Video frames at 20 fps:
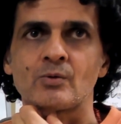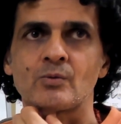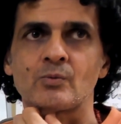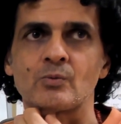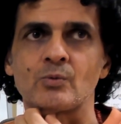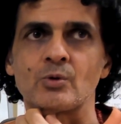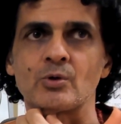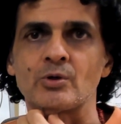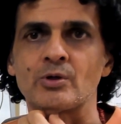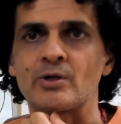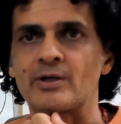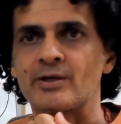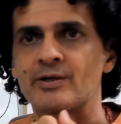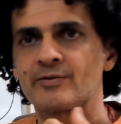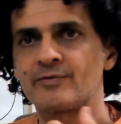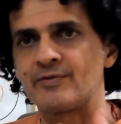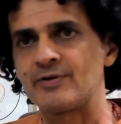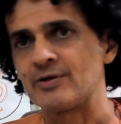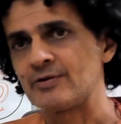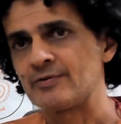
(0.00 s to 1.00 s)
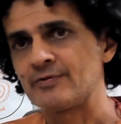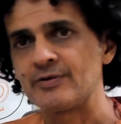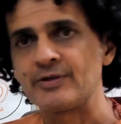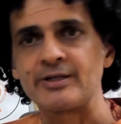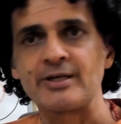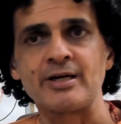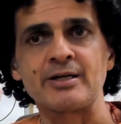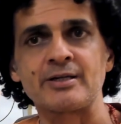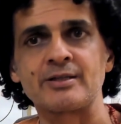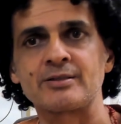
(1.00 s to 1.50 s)
were like very, very
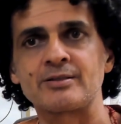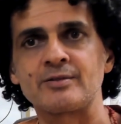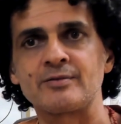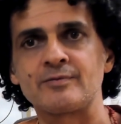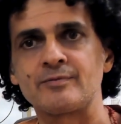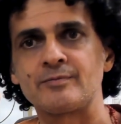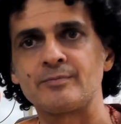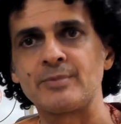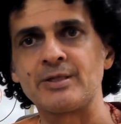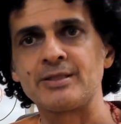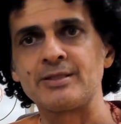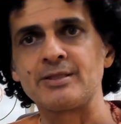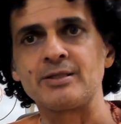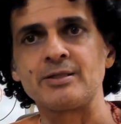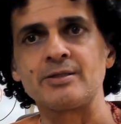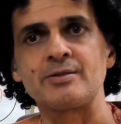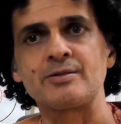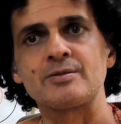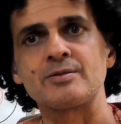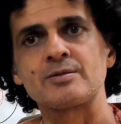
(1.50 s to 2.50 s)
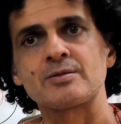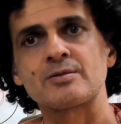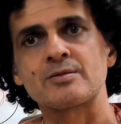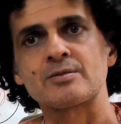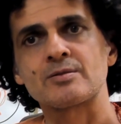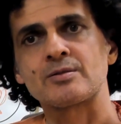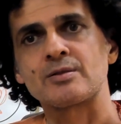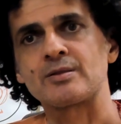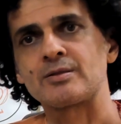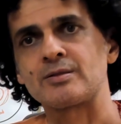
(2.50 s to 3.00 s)
active many
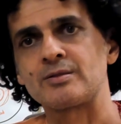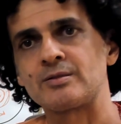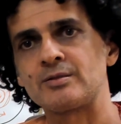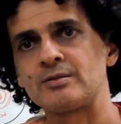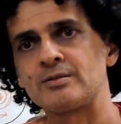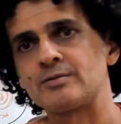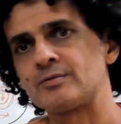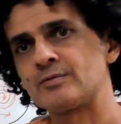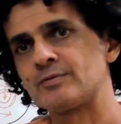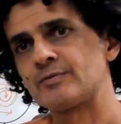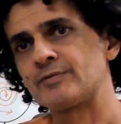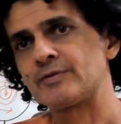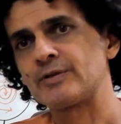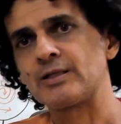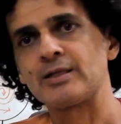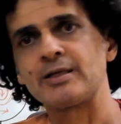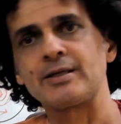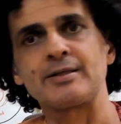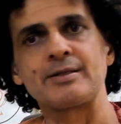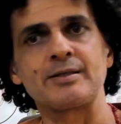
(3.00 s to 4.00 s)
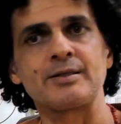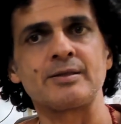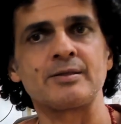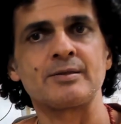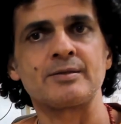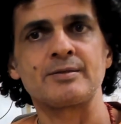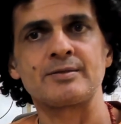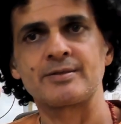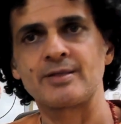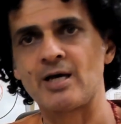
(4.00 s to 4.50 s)
years, and they didn't feel any
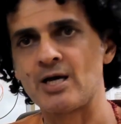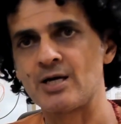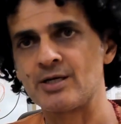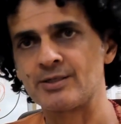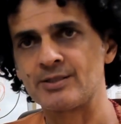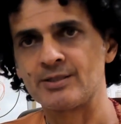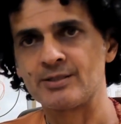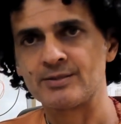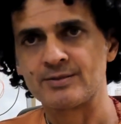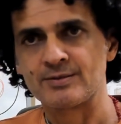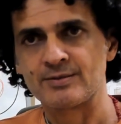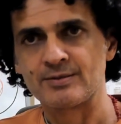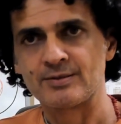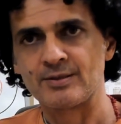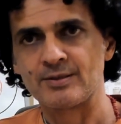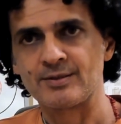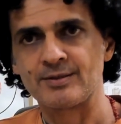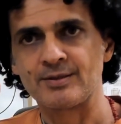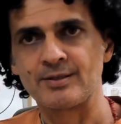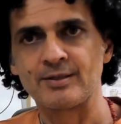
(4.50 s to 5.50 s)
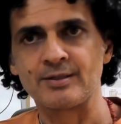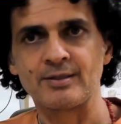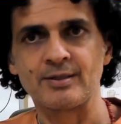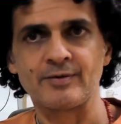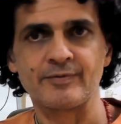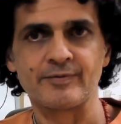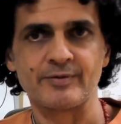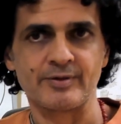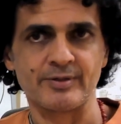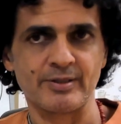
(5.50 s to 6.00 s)
tiredness, and then
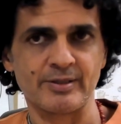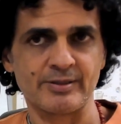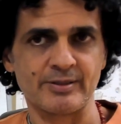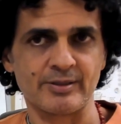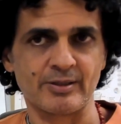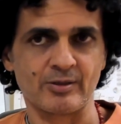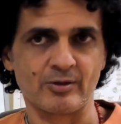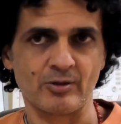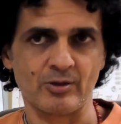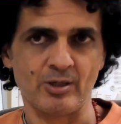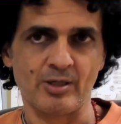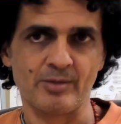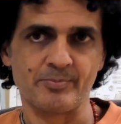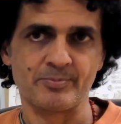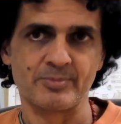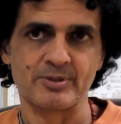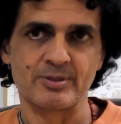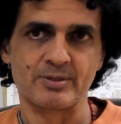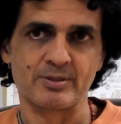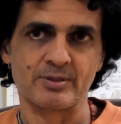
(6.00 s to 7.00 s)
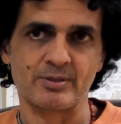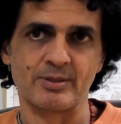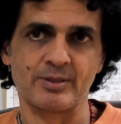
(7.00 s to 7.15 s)
after that they collapse,